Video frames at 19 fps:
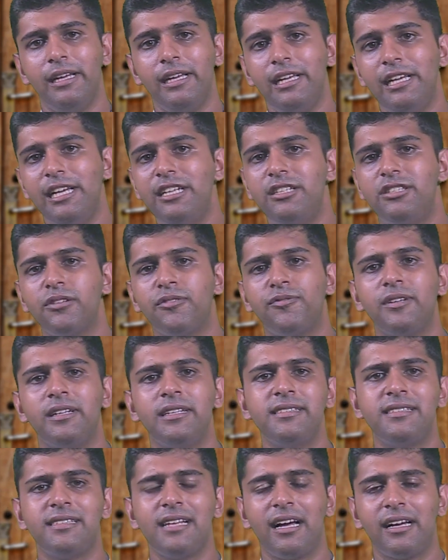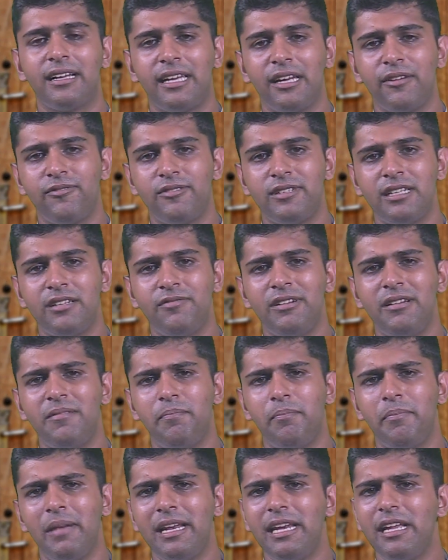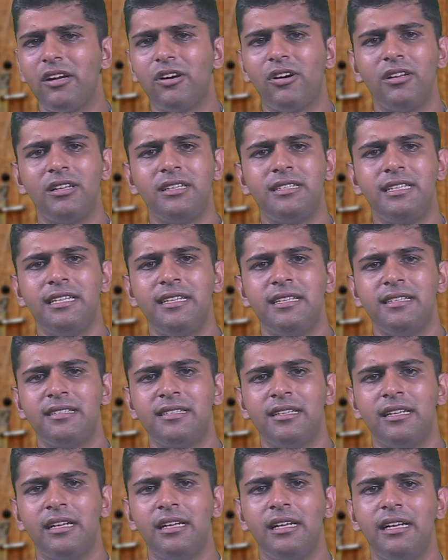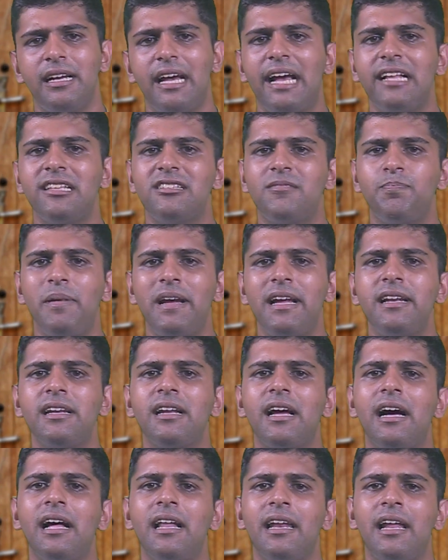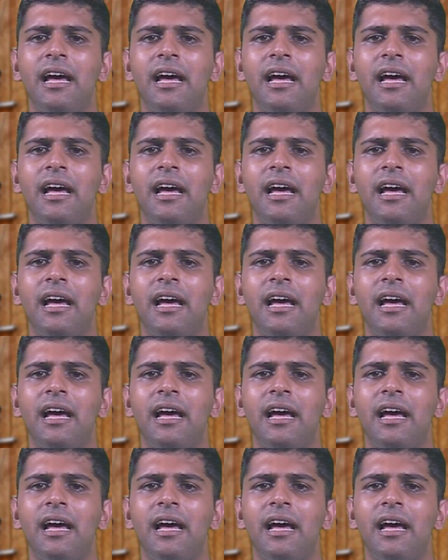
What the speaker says: Each of us are gifted with many qualities and spend our